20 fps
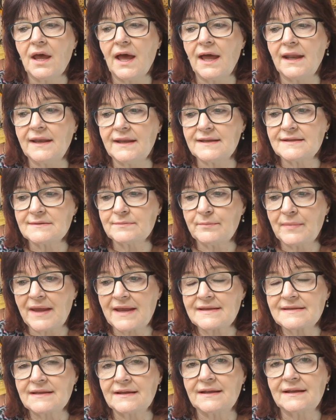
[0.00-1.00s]
And it's
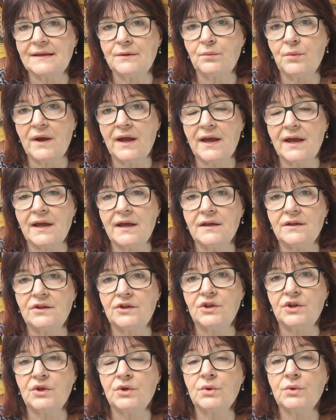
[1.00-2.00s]
basically where
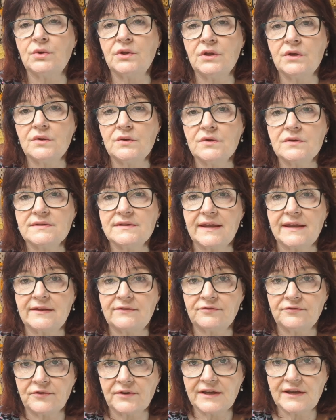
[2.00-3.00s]
you use a
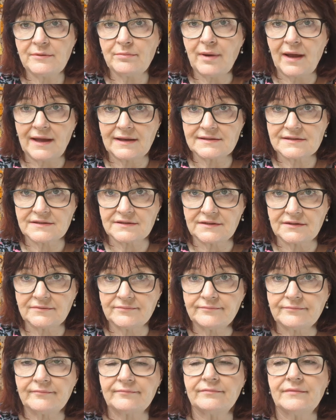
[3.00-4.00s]
free
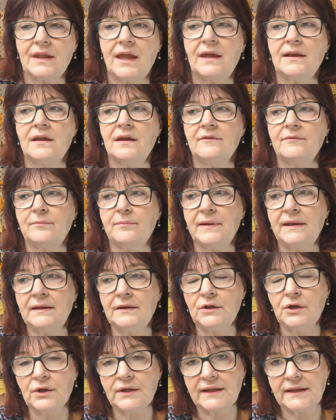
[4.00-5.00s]
pattern, and I've
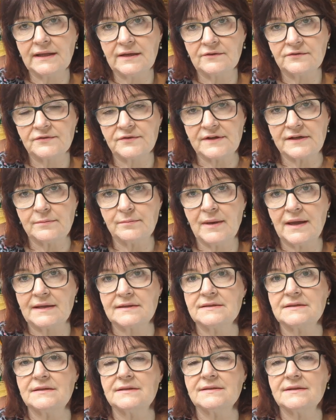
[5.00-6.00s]
been looking at free
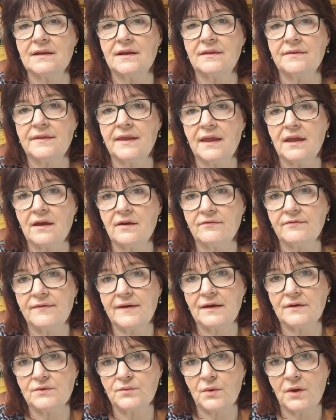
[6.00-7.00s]
patterns, and I think I've
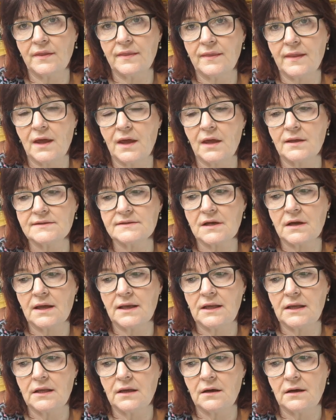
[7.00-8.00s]
found one that I
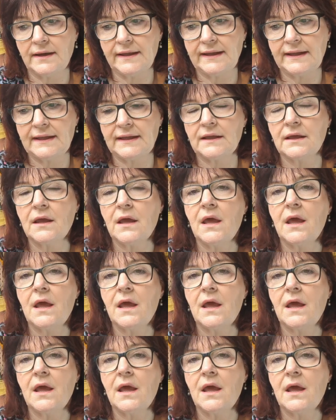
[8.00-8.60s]
like,